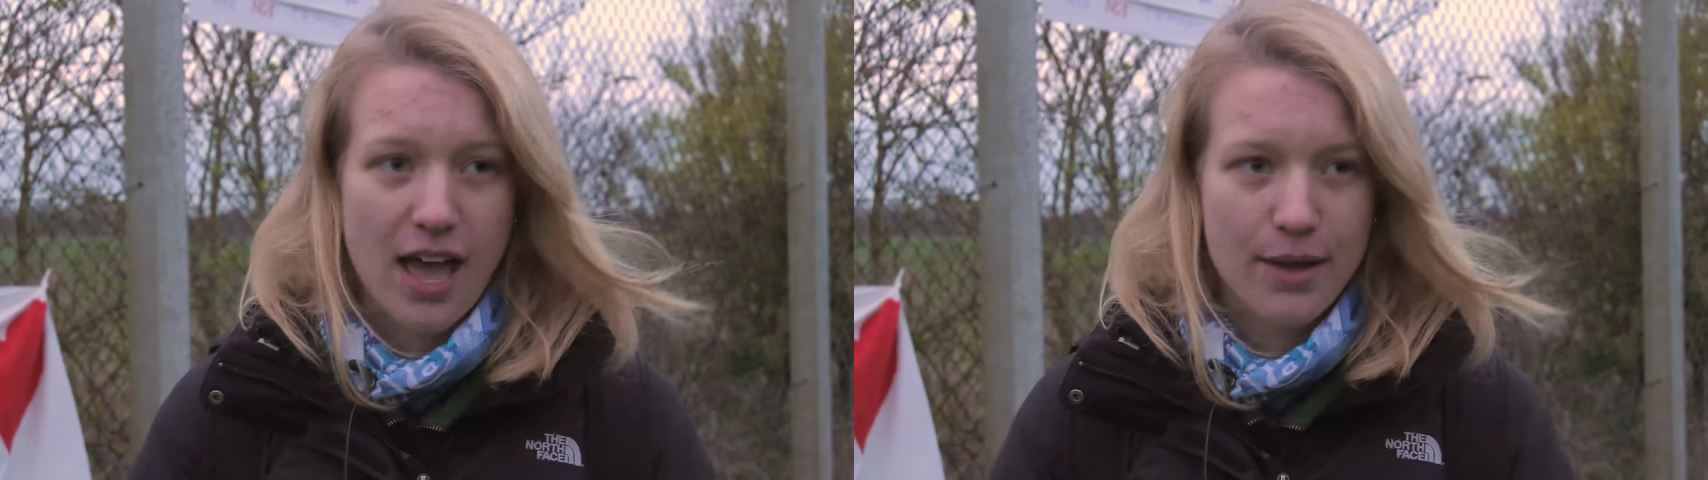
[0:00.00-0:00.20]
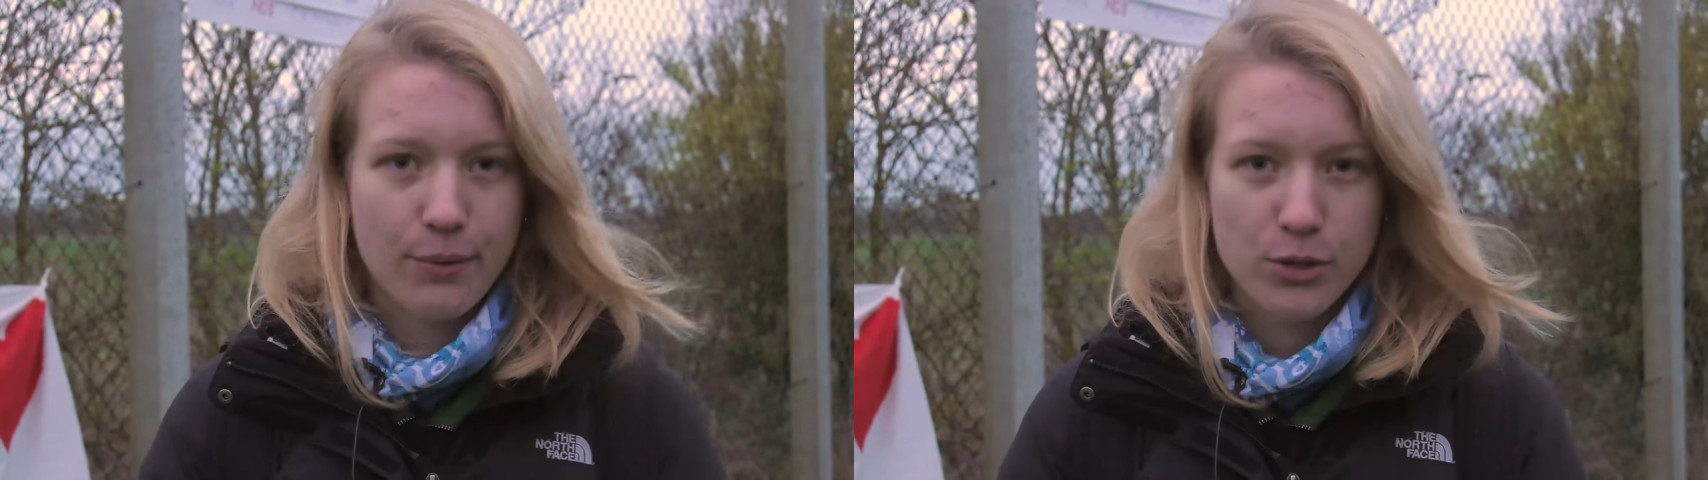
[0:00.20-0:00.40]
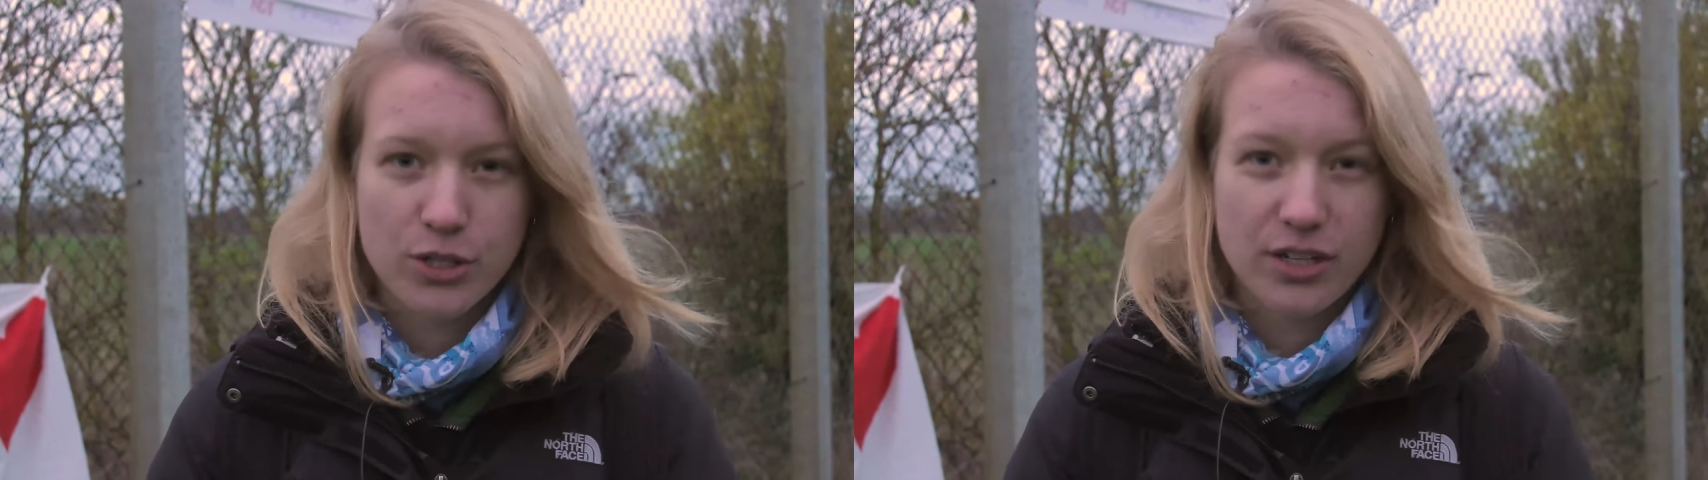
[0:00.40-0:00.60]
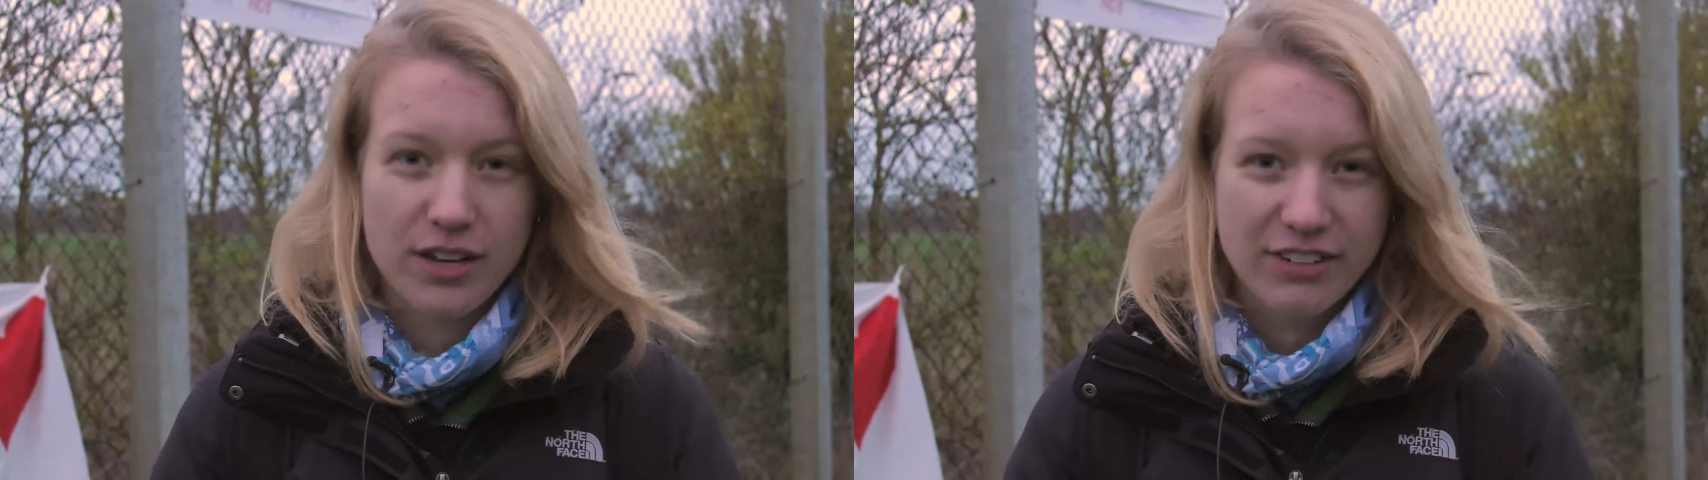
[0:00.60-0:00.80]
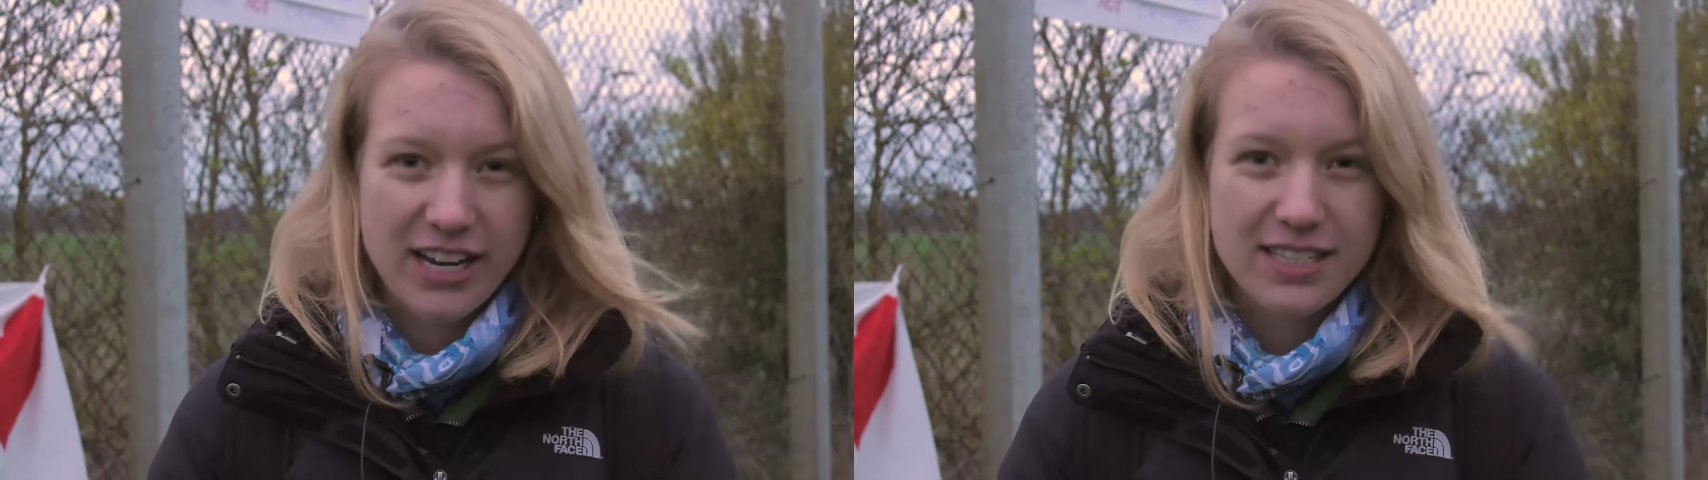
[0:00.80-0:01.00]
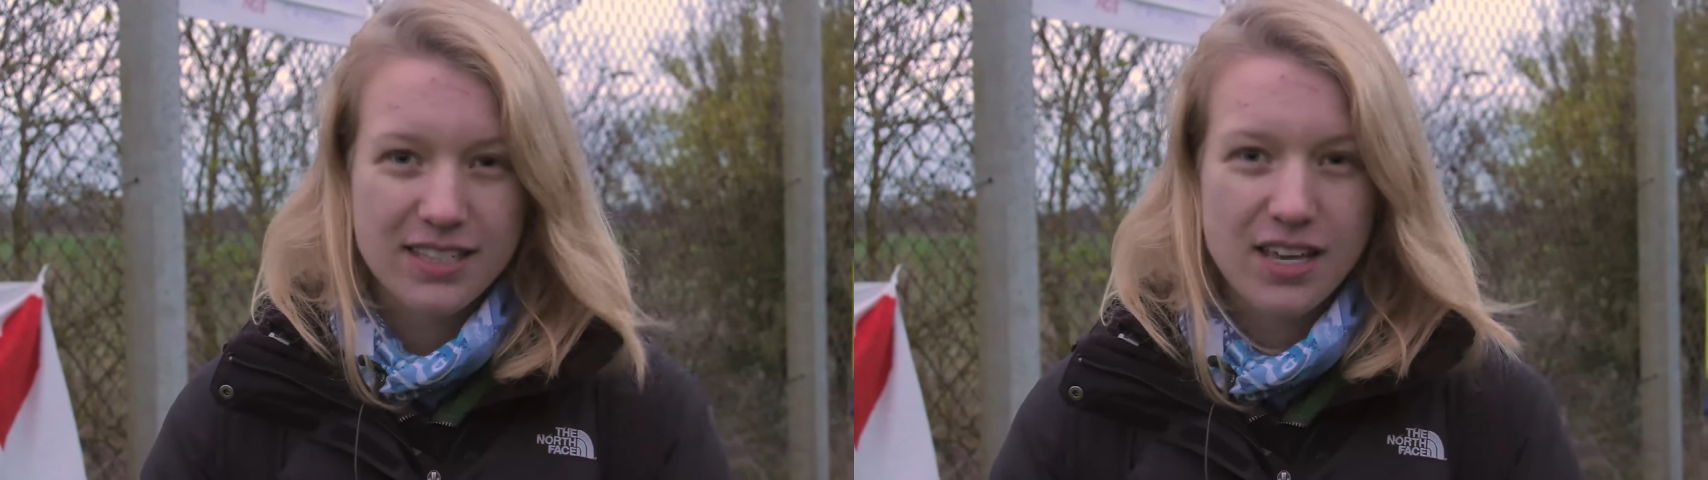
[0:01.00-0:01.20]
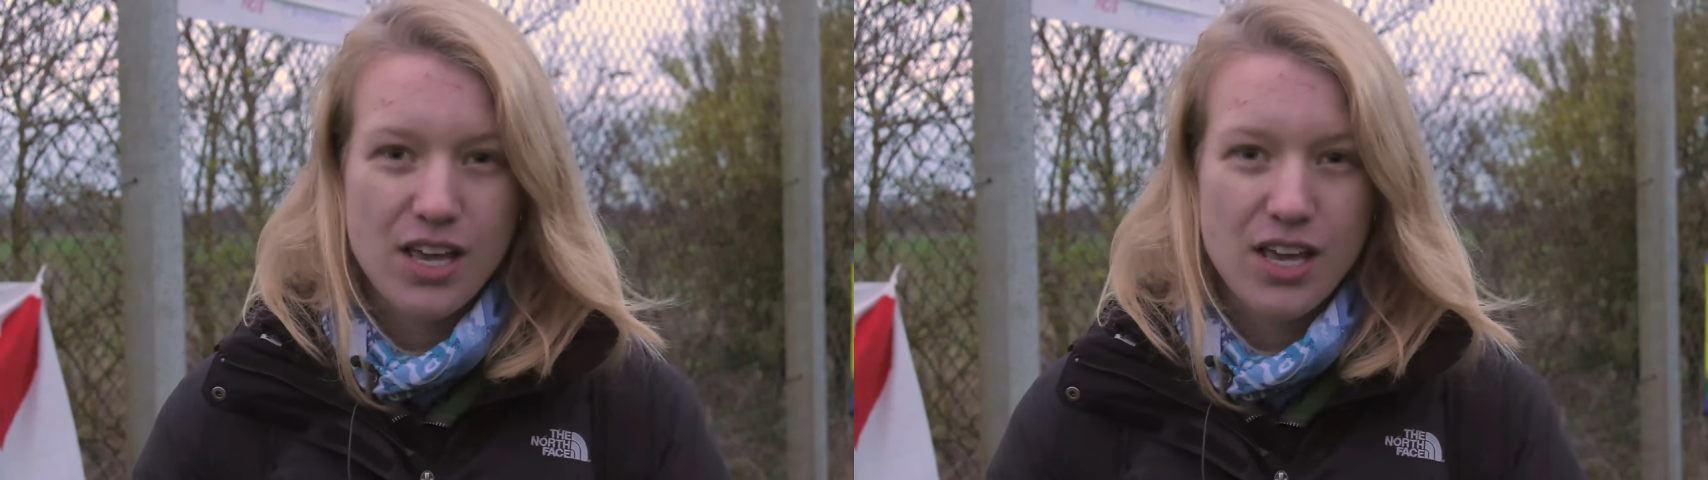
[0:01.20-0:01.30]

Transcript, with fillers: I wasn't at risk.